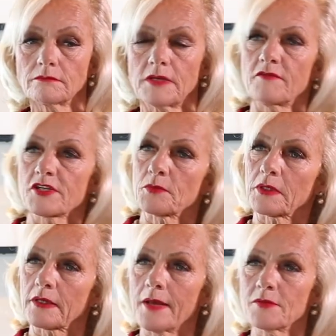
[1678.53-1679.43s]
Investment
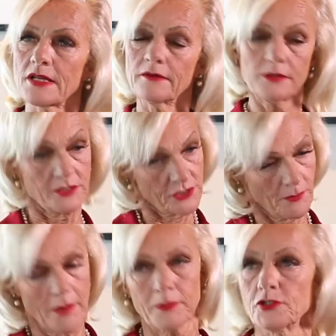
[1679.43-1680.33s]
climate is changing. There's some
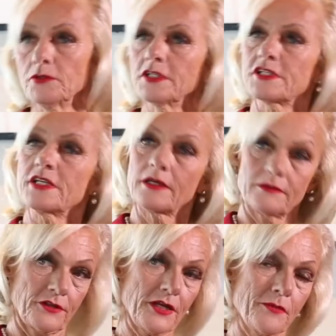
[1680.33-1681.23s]
opportunities here.
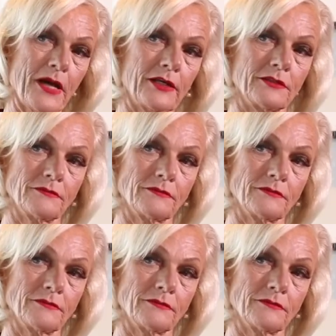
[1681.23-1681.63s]
Think about it.